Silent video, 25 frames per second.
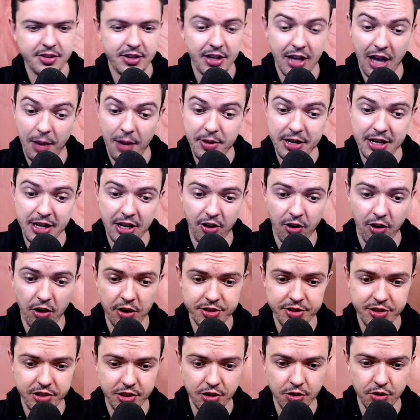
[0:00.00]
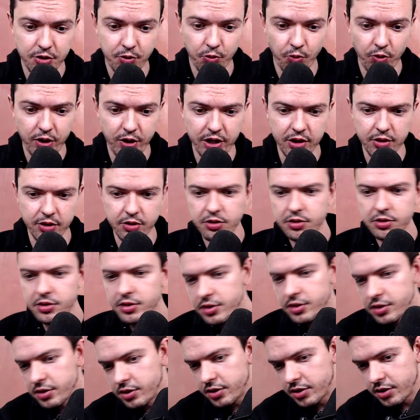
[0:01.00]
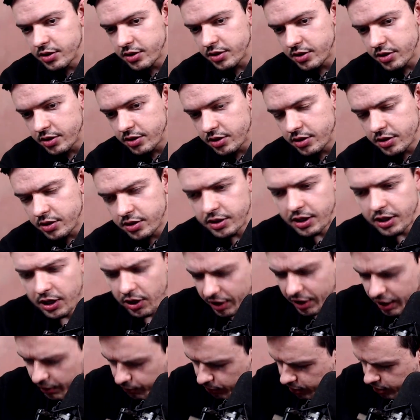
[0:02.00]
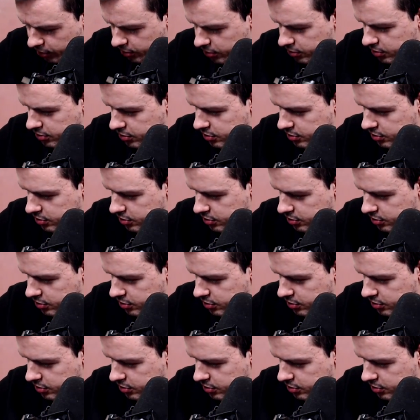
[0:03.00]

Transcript: I mean, the cards look real. Are they real?